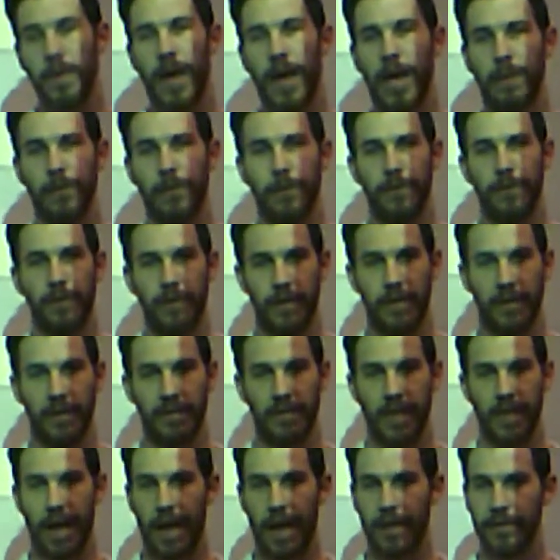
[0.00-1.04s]
paper for this
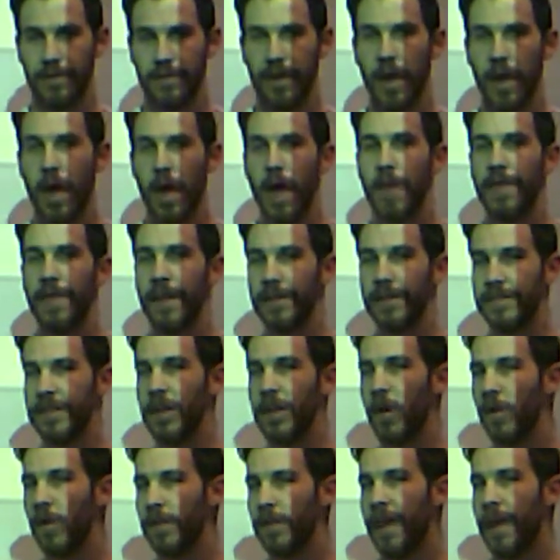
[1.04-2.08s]
class. That's the
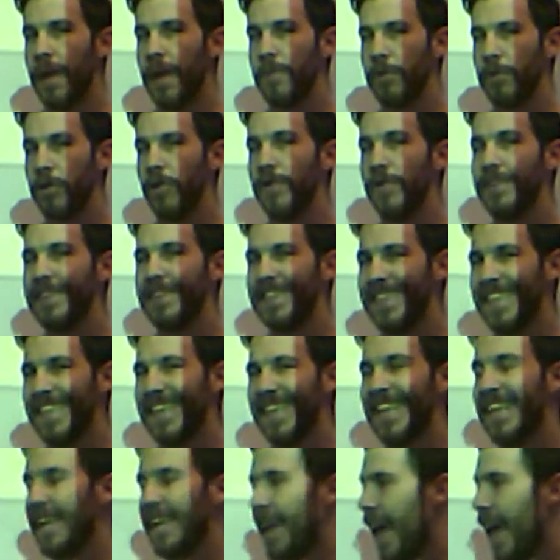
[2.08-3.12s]
only time you're going to need
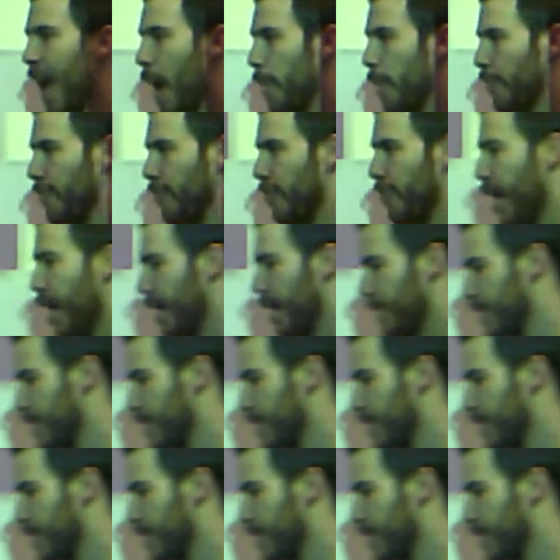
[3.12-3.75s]
an abstract.